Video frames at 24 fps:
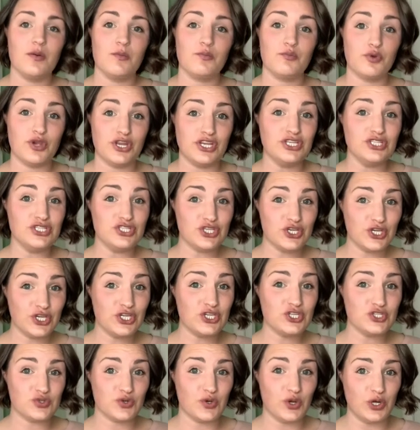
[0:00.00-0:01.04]
Britain took
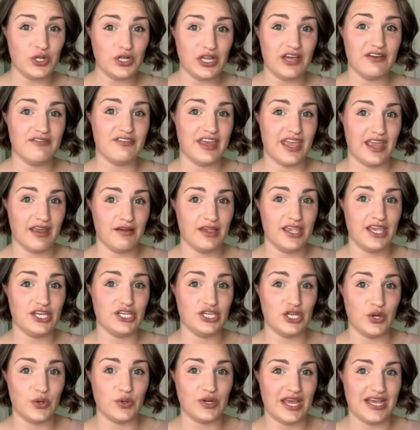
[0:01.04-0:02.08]
control of the area
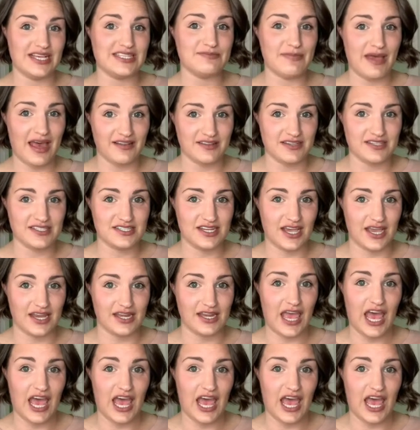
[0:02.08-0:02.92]
known as Palestine